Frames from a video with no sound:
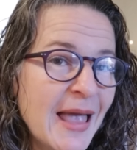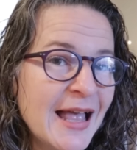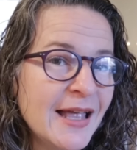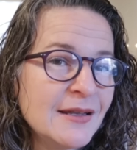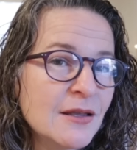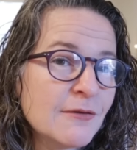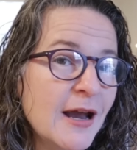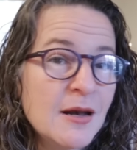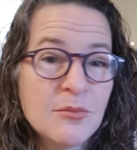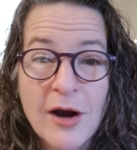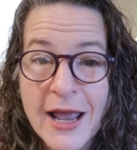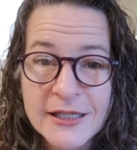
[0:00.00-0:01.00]
and the
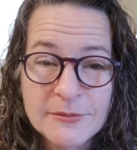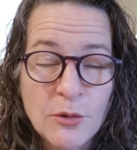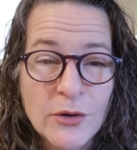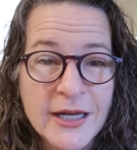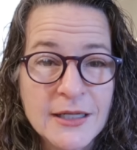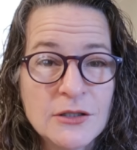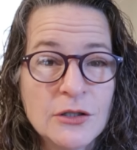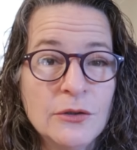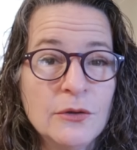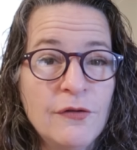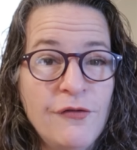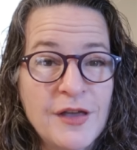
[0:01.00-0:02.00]
right price point
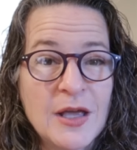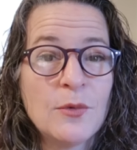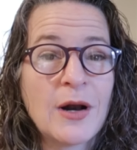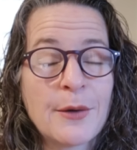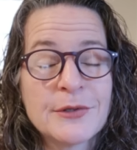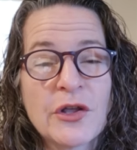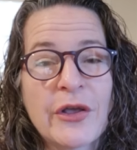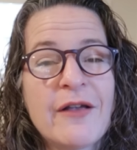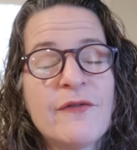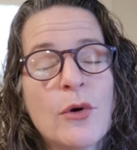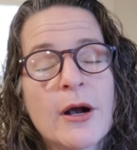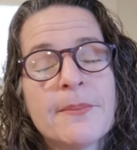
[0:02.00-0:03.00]
to fit what I was
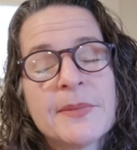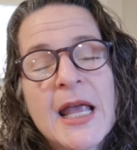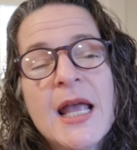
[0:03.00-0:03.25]
looking for.